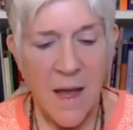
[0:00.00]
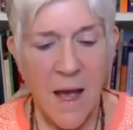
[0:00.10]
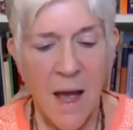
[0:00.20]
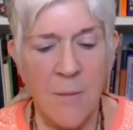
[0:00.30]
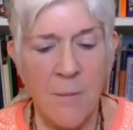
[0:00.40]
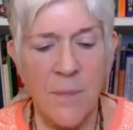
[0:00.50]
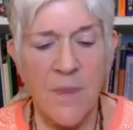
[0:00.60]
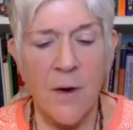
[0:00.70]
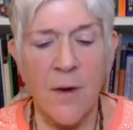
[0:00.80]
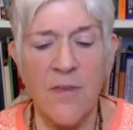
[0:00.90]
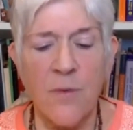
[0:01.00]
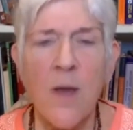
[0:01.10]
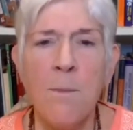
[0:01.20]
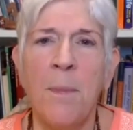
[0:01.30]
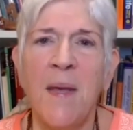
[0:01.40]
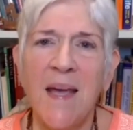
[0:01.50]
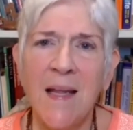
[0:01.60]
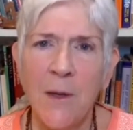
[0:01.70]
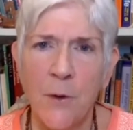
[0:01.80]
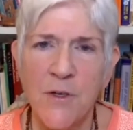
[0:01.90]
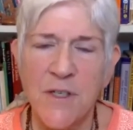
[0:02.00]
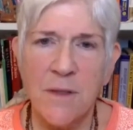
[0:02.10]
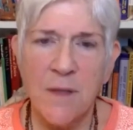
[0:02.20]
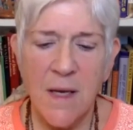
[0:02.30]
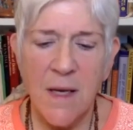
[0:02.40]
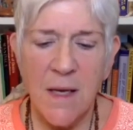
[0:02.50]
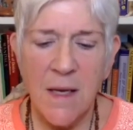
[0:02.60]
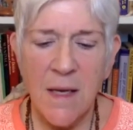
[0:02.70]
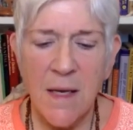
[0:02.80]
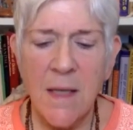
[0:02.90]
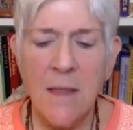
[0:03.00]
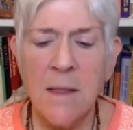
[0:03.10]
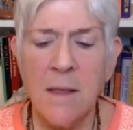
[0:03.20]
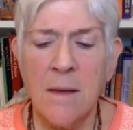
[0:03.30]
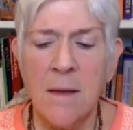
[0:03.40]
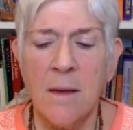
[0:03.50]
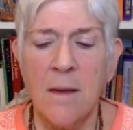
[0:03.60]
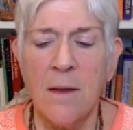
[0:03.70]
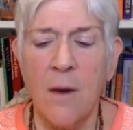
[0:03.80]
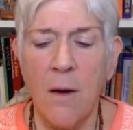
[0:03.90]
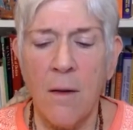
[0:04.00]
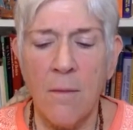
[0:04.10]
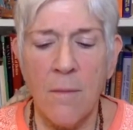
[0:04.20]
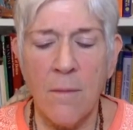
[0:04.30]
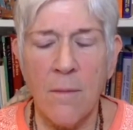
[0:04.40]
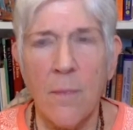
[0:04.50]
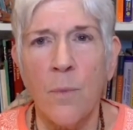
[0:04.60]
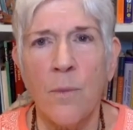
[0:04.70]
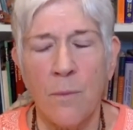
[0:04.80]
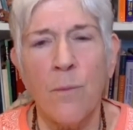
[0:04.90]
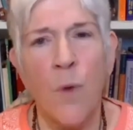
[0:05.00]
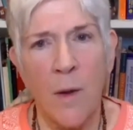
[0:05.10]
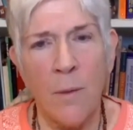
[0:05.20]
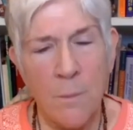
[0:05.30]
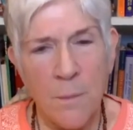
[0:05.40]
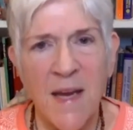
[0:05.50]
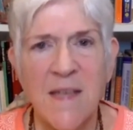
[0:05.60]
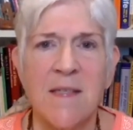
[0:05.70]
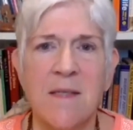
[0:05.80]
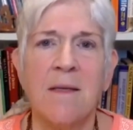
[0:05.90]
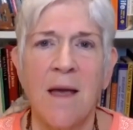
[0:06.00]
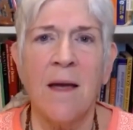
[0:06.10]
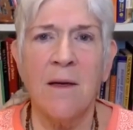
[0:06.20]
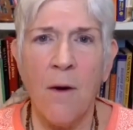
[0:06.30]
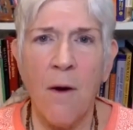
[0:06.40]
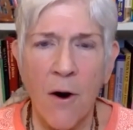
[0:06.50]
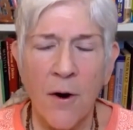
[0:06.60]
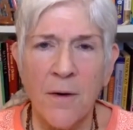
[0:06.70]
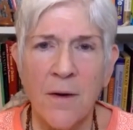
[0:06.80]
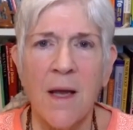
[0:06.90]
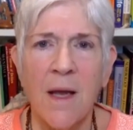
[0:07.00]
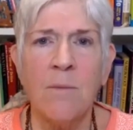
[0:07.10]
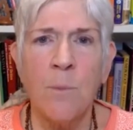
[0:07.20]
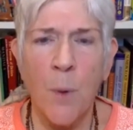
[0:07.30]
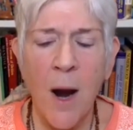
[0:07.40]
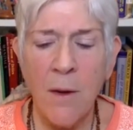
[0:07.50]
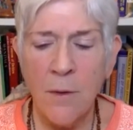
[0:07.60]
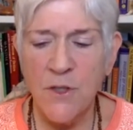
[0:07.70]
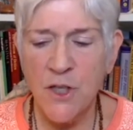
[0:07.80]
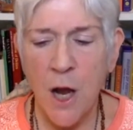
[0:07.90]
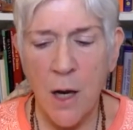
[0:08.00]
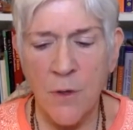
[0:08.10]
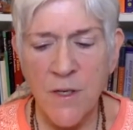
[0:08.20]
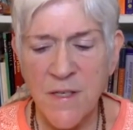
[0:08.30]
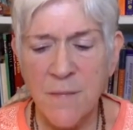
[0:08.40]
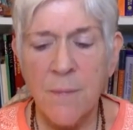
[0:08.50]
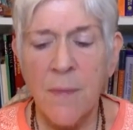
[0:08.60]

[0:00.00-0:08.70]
There are three pillars in the, well, base and heart and brow chakras,